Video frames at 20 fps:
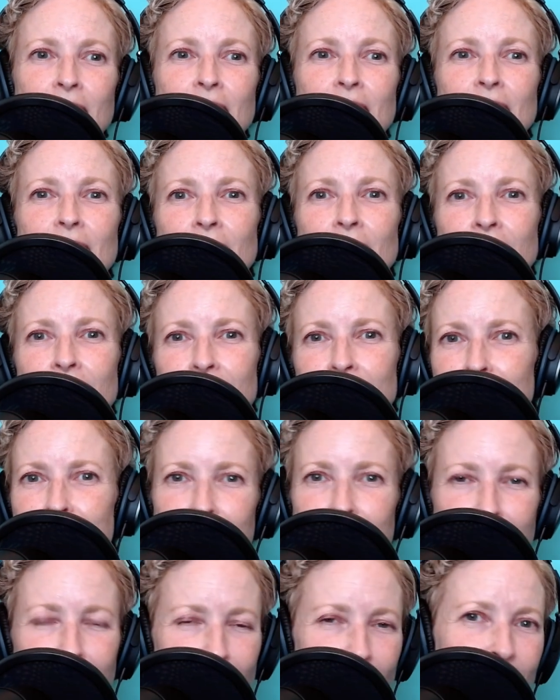And this
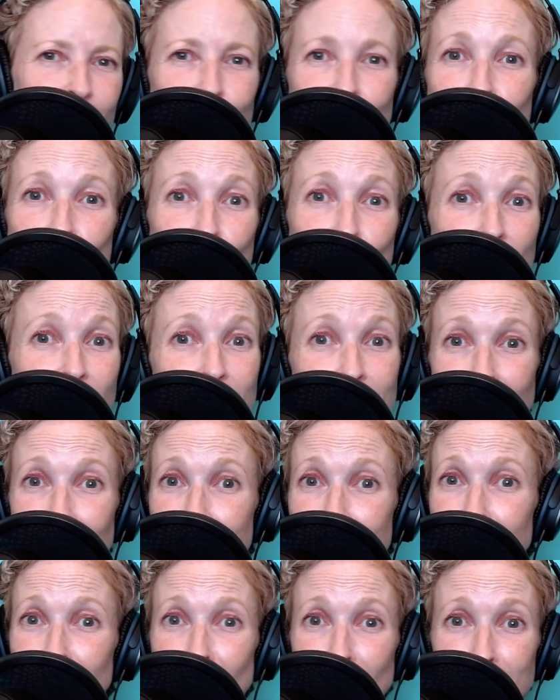is a kind of injury that
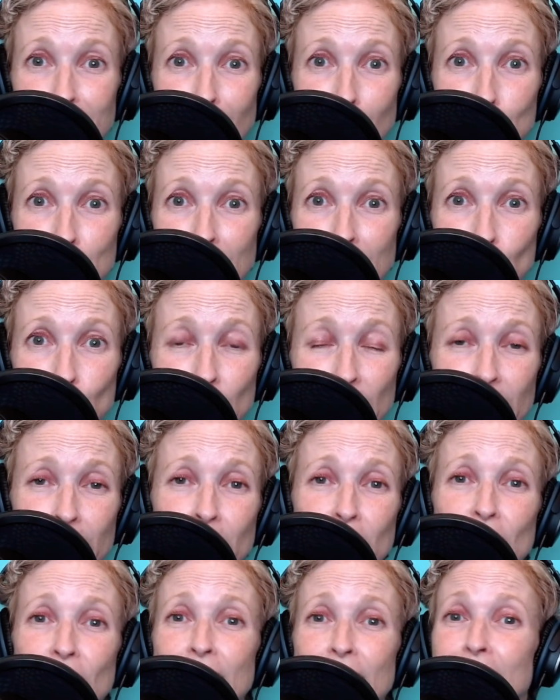takes a long time to get
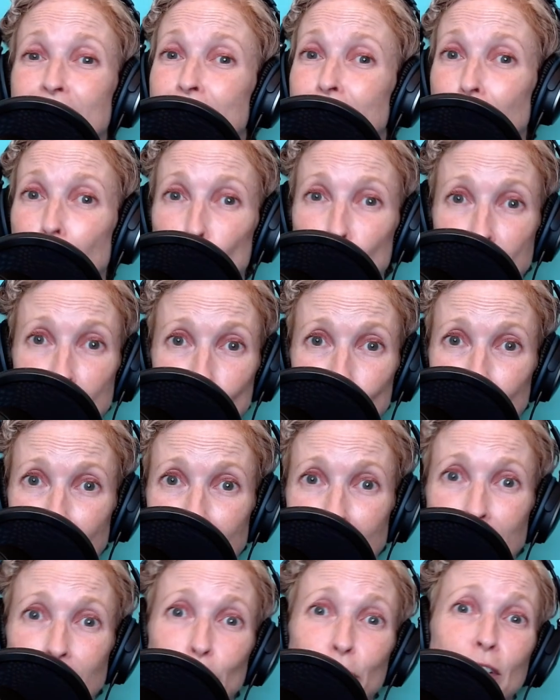better. And it happened to
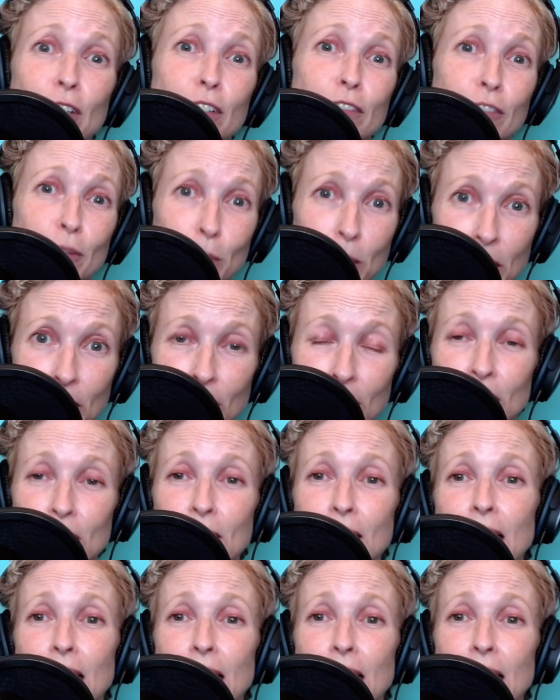me. I'm very familiar.